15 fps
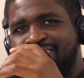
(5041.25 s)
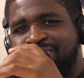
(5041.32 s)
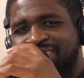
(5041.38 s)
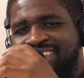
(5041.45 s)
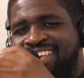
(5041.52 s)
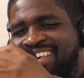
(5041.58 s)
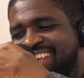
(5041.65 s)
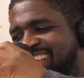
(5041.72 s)
been the
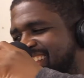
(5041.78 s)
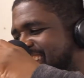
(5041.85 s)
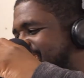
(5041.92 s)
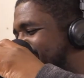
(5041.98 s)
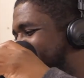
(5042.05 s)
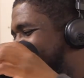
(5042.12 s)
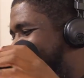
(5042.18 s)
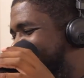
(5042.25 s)
Evergreen
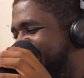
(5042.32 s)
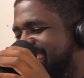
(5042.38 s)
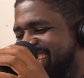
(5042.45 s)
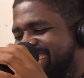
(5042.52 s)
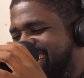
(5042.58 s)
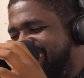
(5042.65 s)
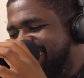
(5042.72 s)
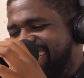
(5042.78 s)
Pod.
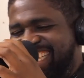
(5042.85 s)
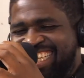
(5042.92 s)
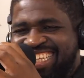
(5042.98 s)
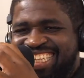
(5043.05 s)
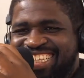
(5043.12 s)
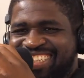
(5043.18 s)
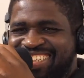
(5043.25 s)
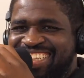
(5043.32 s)

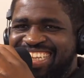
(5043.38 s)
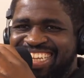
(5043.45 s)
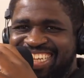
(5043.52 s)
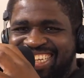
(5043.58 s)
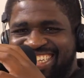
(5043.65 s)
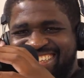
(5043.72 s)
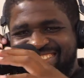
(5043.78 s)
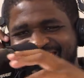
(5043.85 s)
This is episode